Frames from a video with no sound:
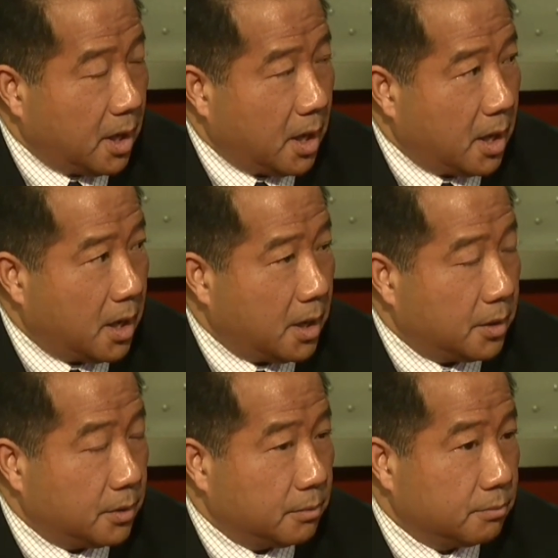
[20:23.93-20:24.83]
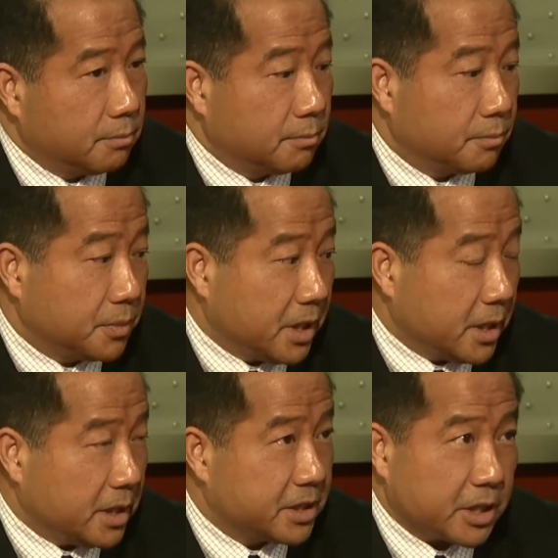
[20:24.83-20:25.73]
And
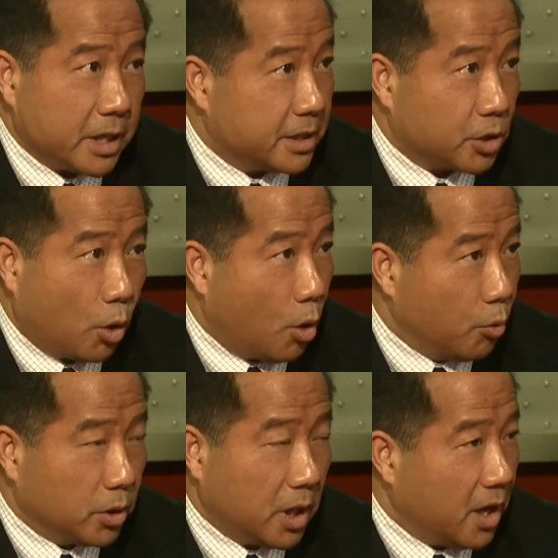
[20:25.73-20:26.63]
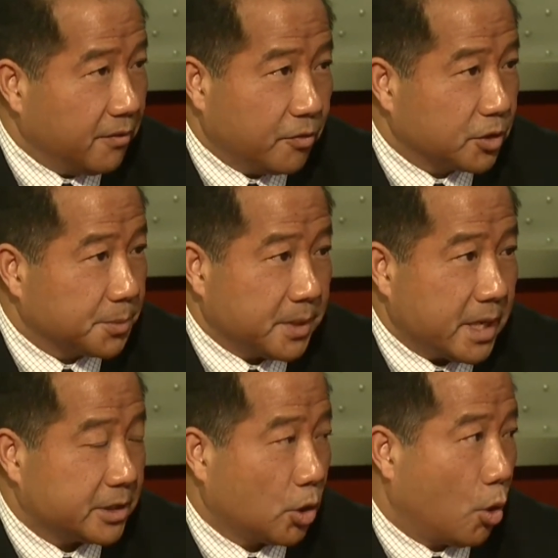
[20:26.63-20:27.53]
it's, it's all, law enforcement
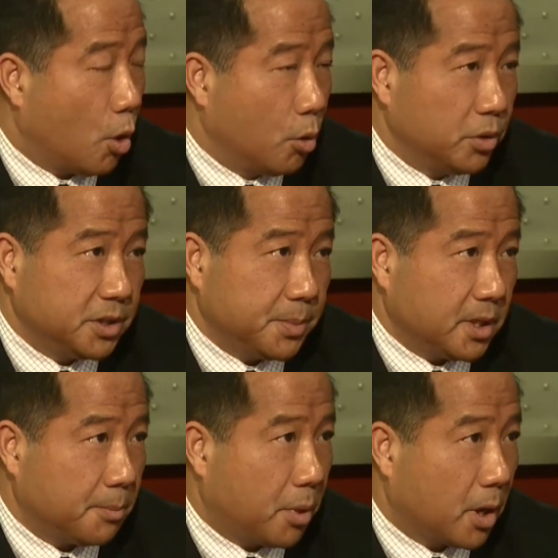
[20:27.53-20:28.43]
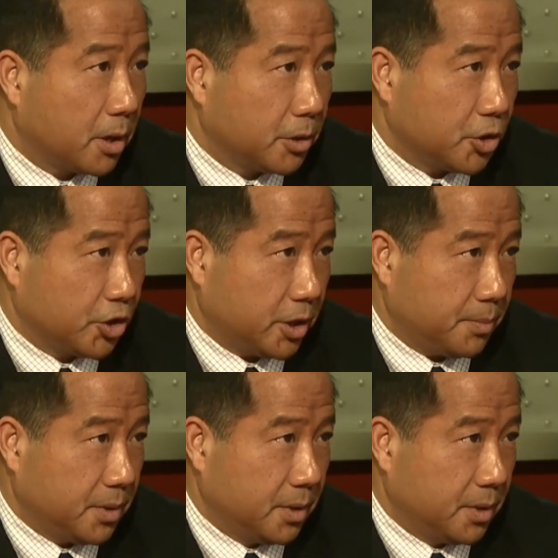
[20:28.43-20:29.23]
has always been a partnership.